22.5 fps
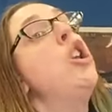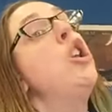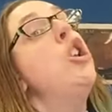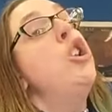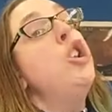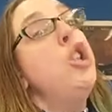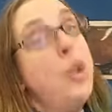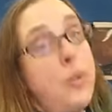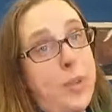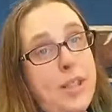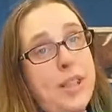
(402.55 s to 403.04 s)

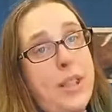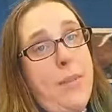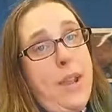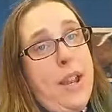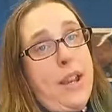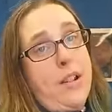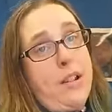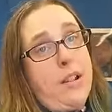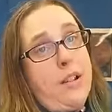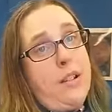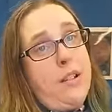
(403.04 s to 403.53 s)
Newt
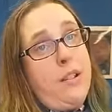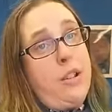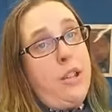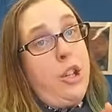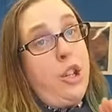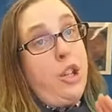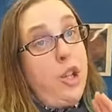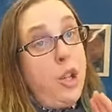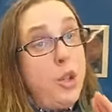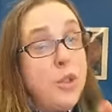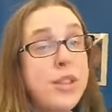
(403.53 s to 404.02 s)
Scamander.
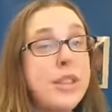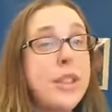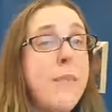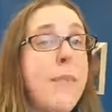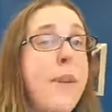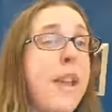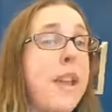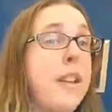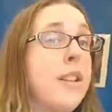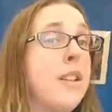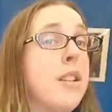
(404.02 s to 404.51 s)
Newt
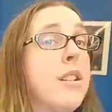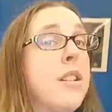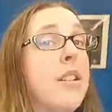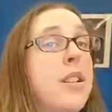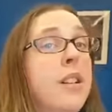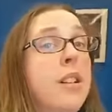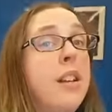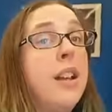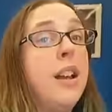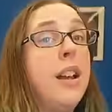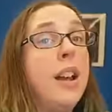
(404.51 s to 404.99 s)
Scamander
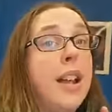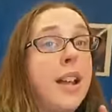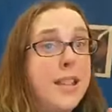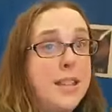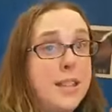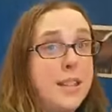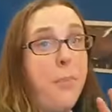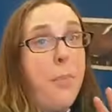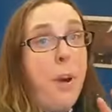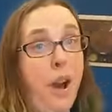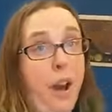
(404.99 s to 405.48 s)
is
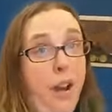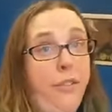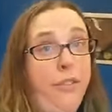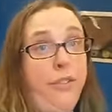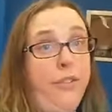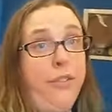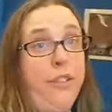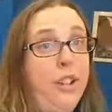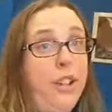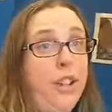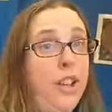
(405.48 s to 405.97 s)
a puff.
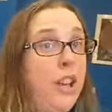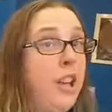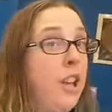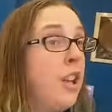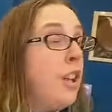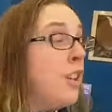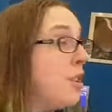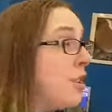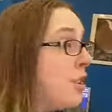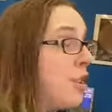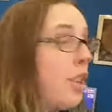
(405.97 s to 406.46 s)

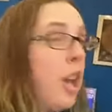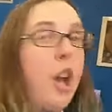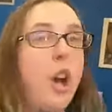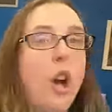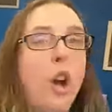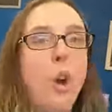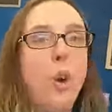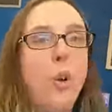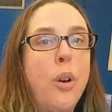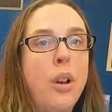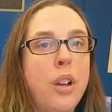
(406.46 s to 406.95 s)

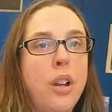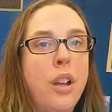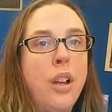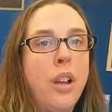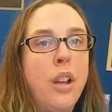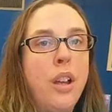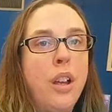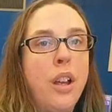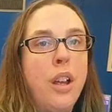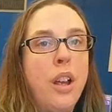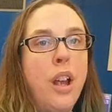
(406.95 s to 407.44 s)
So
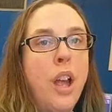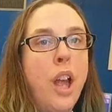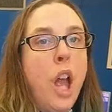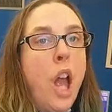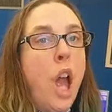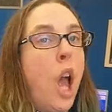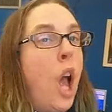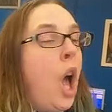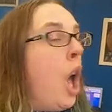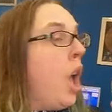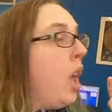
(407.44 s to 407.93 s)

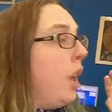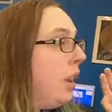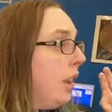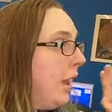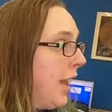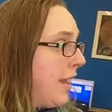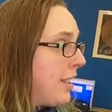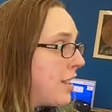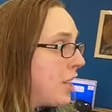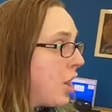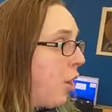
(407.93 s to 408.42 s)

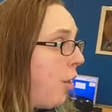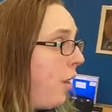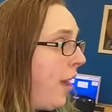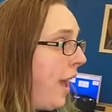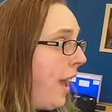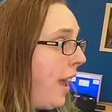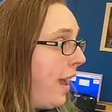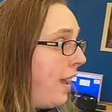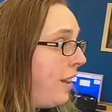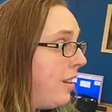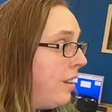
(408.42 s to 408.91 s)
let's go
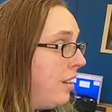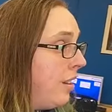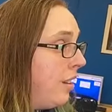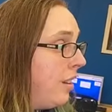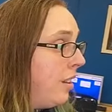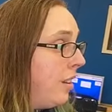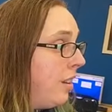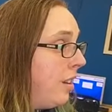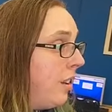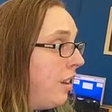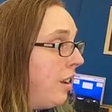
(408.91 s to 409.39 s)
ahead
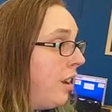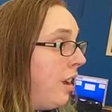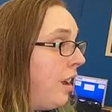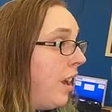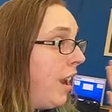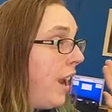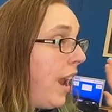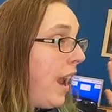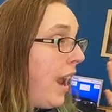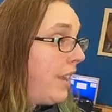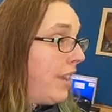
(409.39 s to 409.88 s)

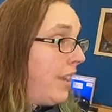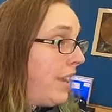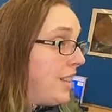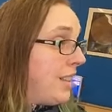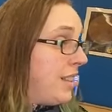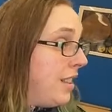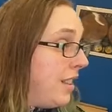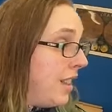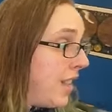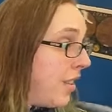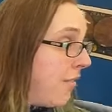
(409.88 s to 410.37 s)
and let's
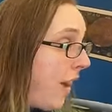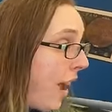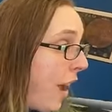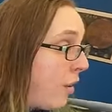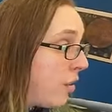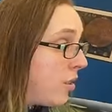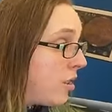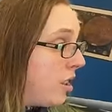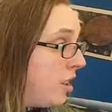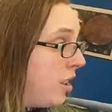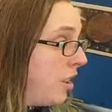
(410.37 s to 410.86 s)
leave
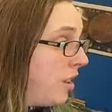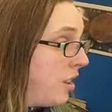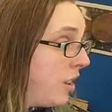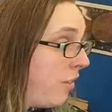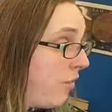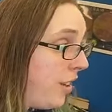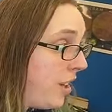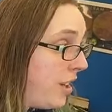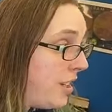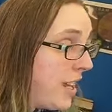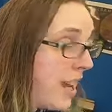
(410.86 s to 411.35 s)
out the
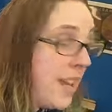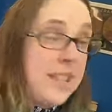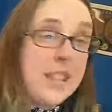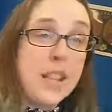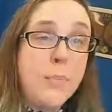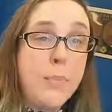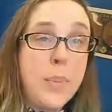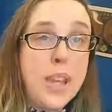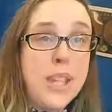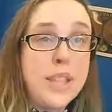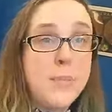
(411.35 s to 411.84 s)
Fantastic
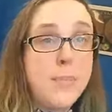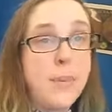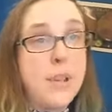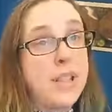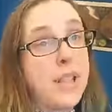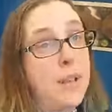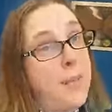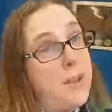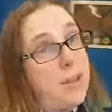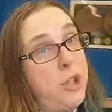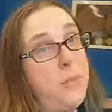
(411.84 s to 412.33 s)
Beast because I
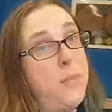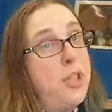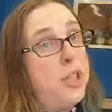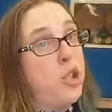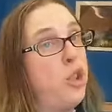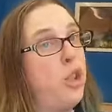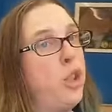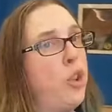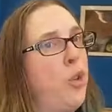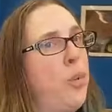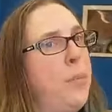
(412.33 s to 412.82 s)
bet you Miss
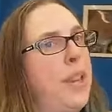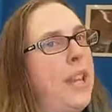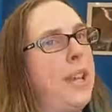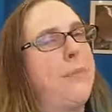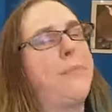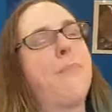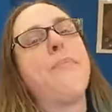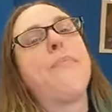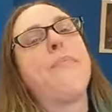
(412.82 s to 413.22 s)
Julie will be like,